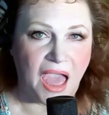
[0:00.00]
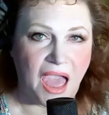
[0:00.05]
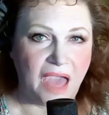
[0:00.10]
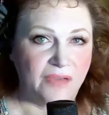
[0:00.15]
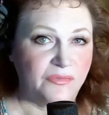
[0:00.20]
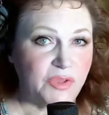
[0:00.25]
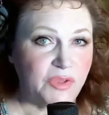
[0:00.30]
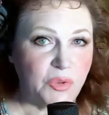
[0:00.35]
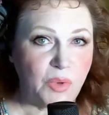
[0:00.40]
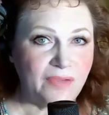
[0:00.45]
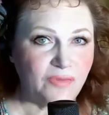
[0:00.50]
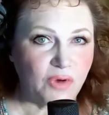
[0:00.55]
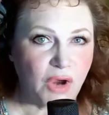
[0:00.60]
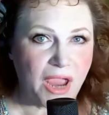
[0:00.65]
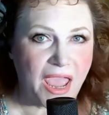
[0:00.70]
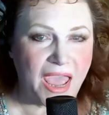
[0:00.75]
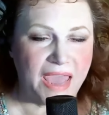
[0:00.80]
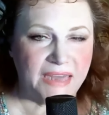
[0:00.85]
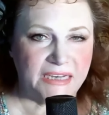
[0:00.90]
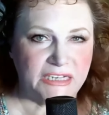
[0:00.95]
Have you ever
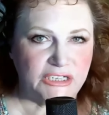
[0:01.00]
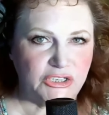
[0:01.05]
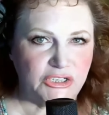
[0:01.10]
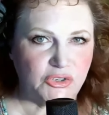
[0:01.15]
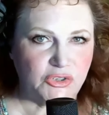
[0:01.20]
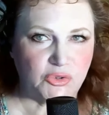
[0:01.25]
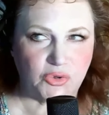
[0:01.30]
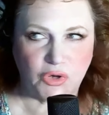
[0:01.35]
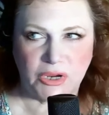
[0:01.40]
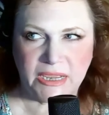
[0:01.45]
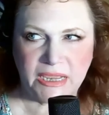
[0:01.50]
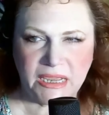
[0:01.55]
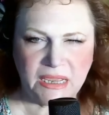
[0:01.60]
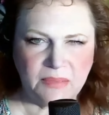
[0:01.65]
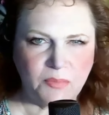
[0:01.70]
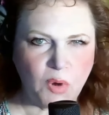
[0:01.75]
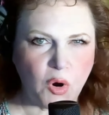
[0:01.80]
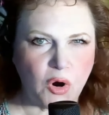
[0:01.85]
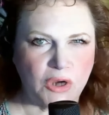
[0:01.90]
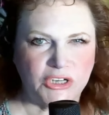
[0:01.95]
had a
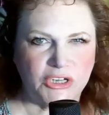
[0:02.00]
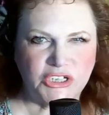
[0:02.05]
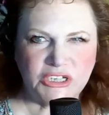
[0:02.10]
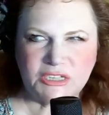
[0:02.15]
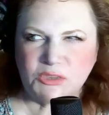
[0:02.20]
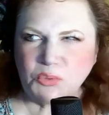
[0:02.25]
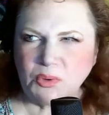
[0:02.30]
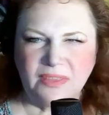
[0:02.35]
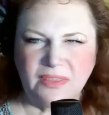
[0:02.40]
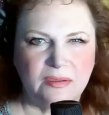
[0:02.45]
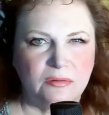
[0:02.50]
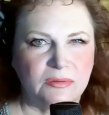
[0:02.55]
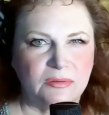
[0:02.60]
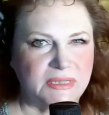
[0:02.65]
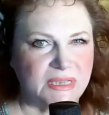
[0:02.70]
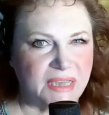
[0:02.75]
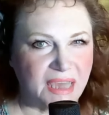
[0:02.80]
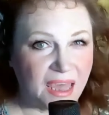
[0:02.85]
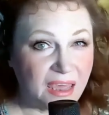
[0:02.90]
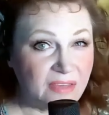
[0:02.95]
dream or just one of those
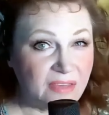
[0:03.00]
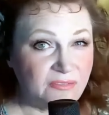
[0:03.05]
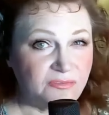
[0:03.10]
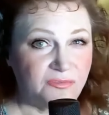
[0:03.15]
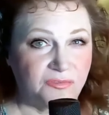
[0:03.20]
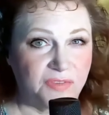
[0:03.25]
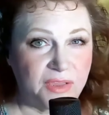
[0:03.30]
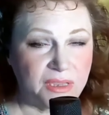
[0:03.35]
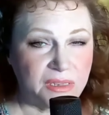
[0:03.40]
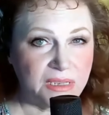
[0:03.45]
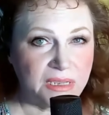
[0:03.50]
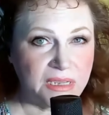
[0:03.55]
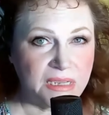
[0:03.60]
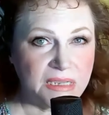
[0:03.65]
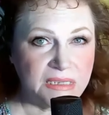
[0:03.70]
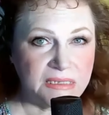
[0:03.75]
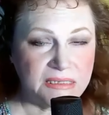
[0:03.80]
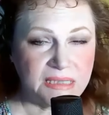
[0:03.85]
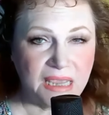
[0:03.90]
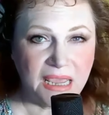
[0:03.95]
gut
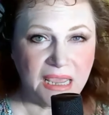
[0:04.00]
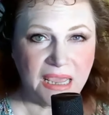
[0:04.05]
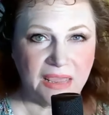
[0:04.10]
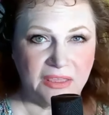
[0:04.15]
feelings?